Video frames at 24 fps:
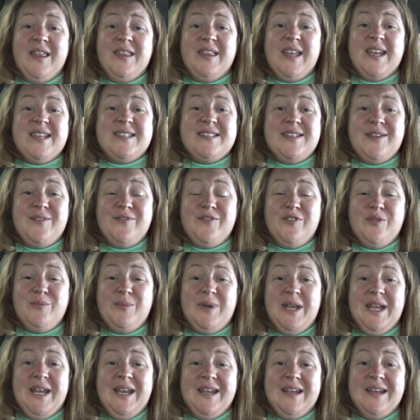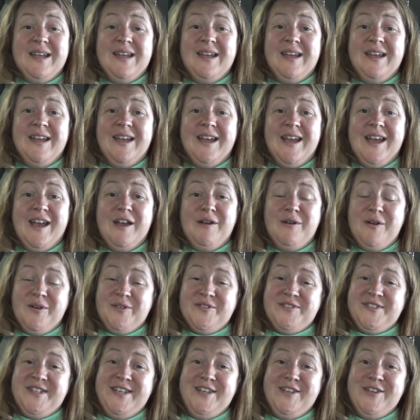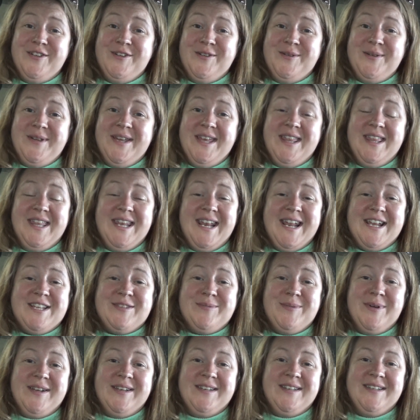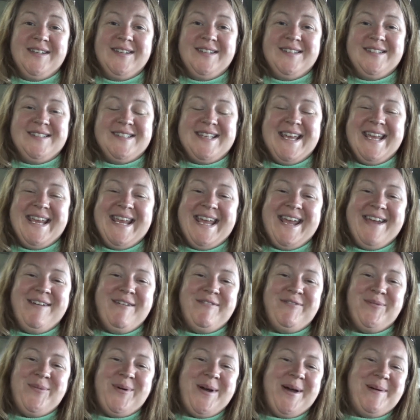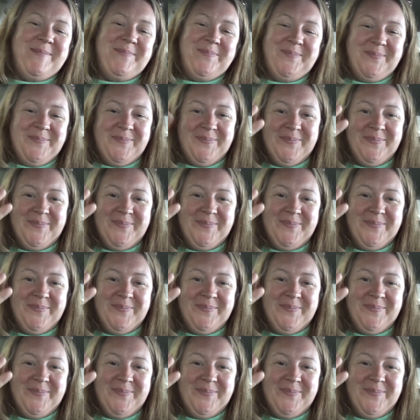That's it from me, and I'll see you in the next one. Take care, everyone.